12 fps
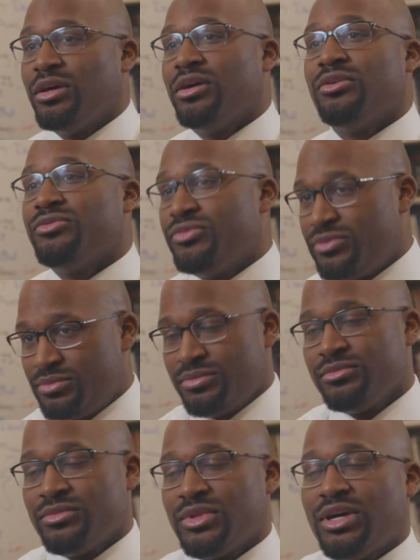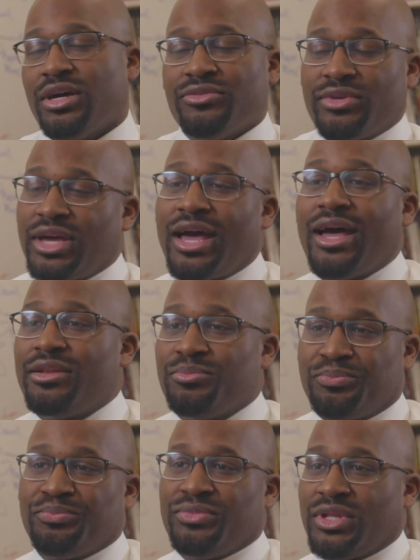of God.
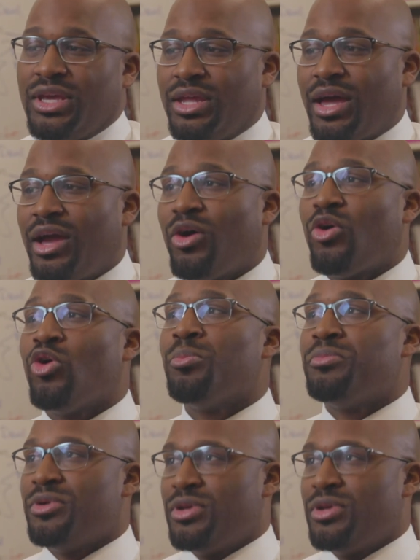And I hope